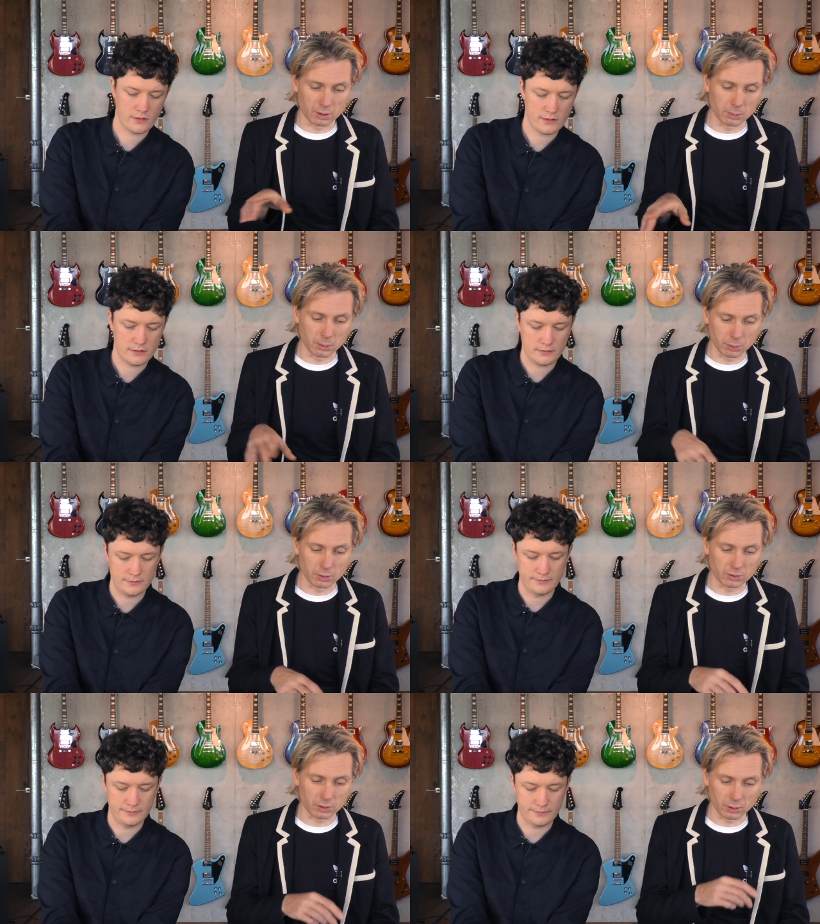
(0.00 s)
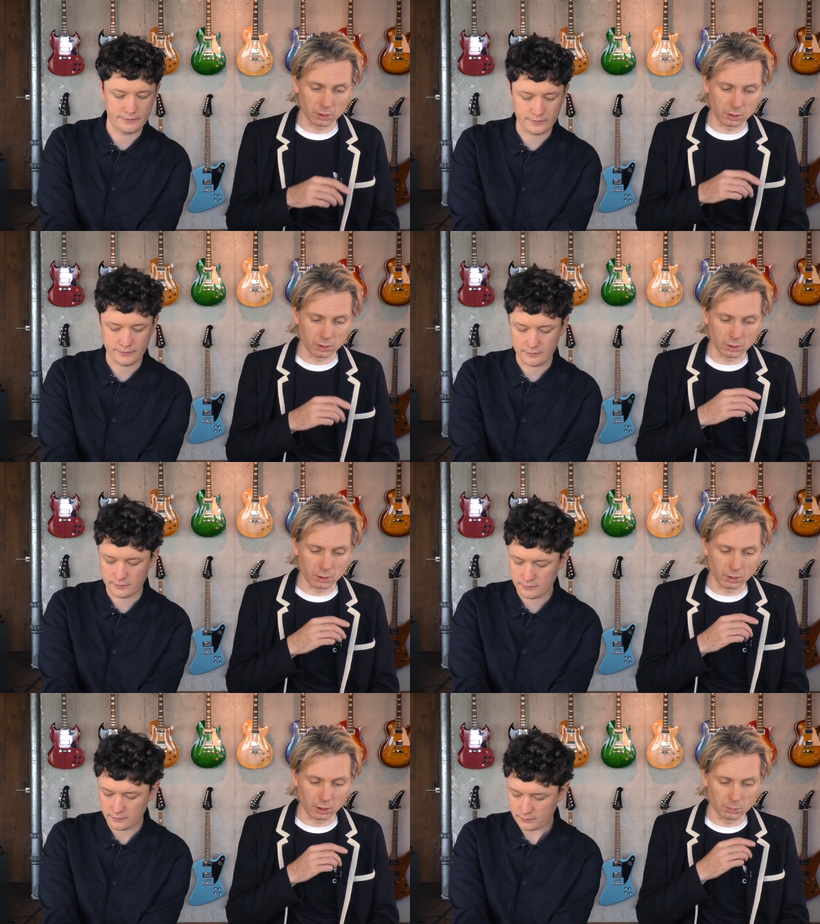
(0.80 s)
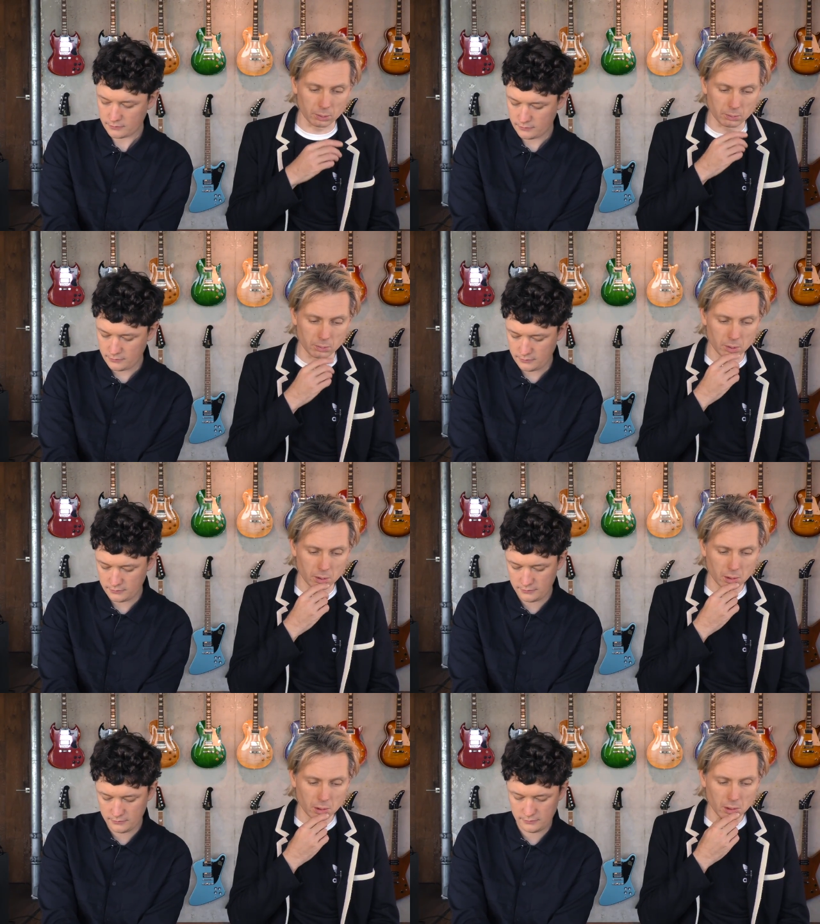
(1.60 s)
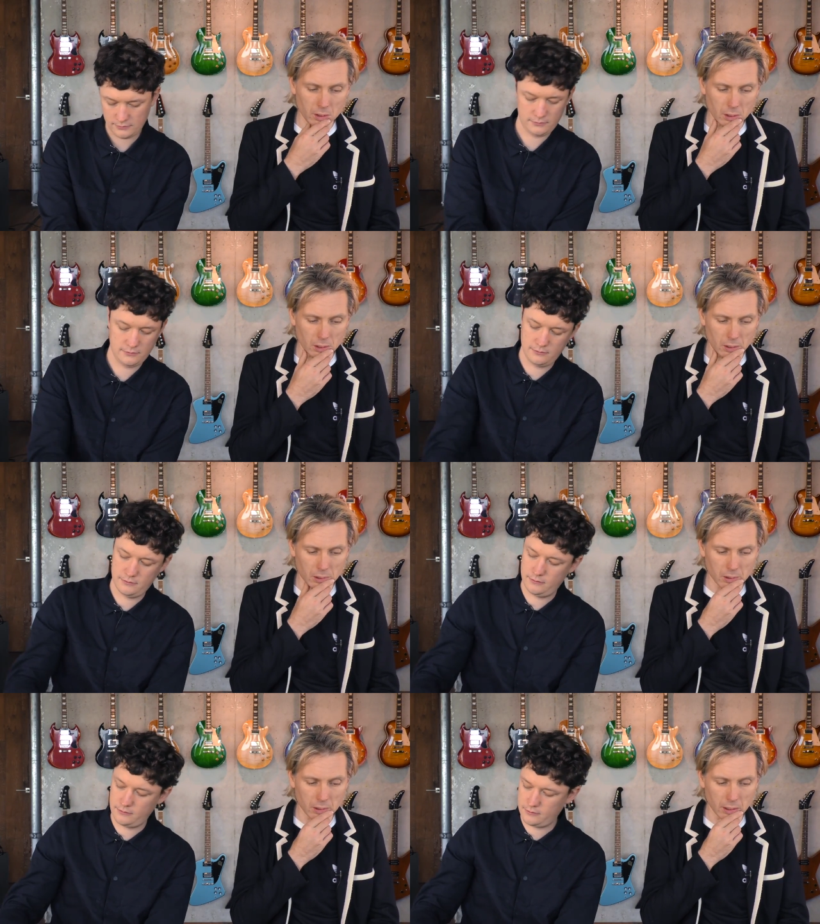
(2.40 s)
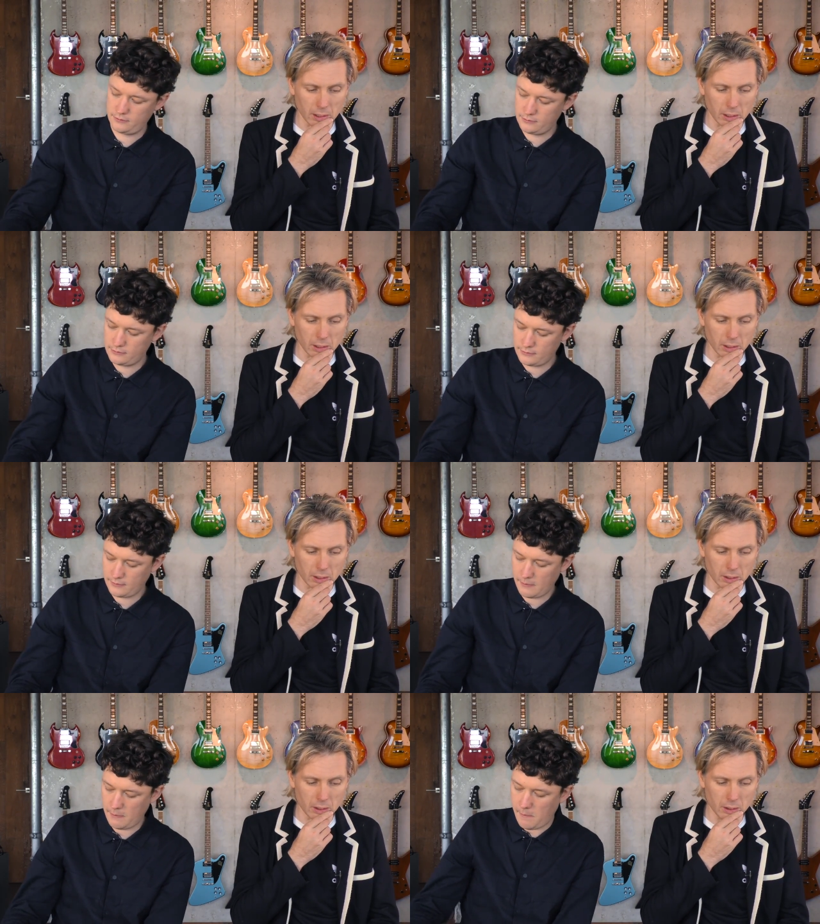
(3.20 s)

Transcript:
Speaker 1: He'd been producing her her album, and. Uh,